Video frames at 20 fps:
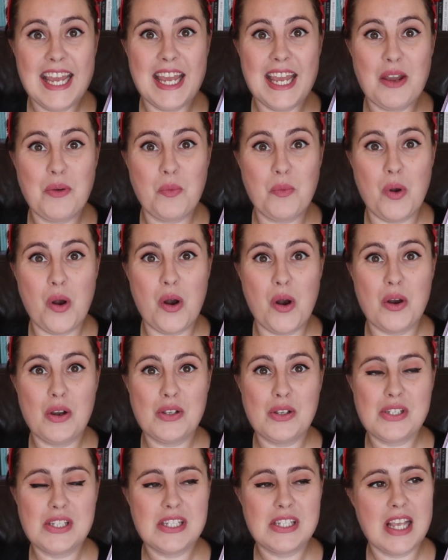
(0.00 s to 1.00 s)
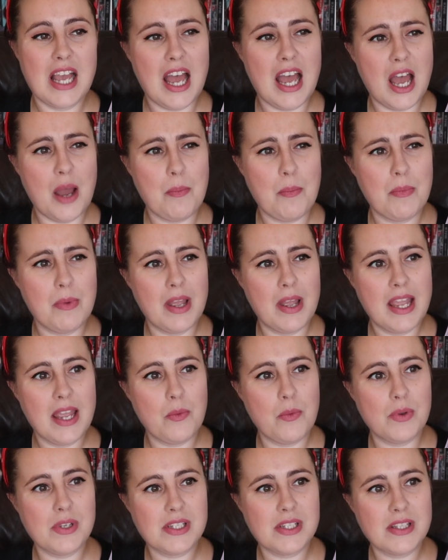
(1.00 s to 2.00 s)
It was
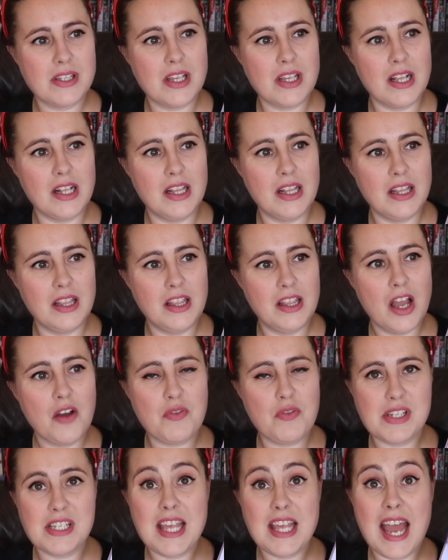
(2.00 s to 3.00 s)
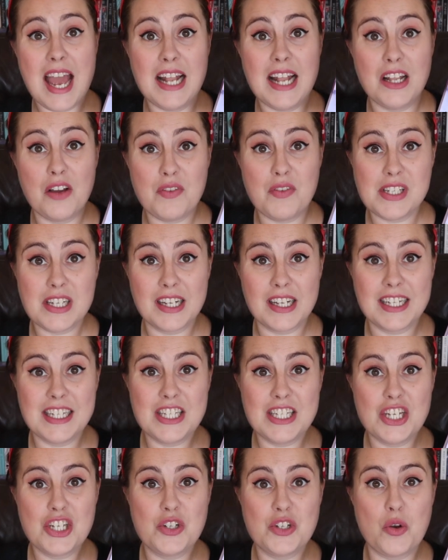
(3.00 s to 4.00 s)
that love is there, love is
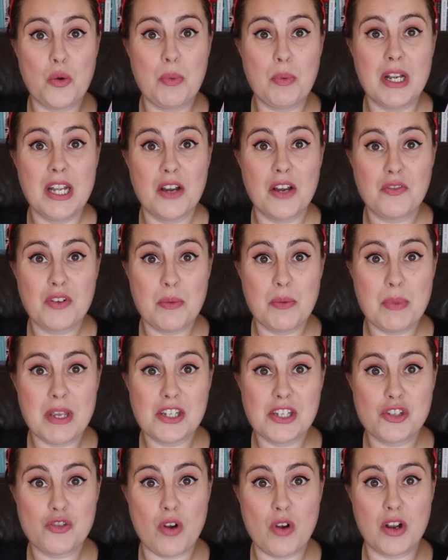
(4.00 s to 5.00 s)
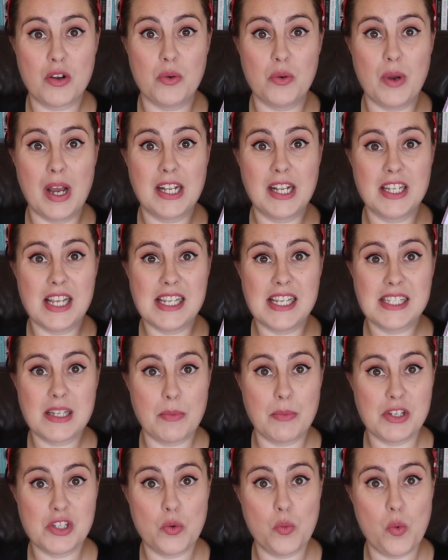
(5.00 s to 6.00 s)
unconditional, but love can be a struggle and it's
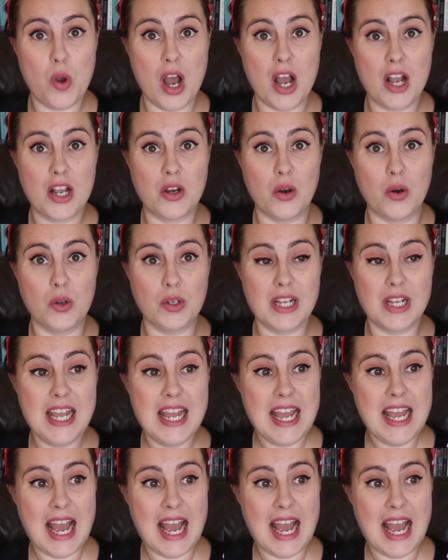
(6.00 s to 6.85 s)
something to work on.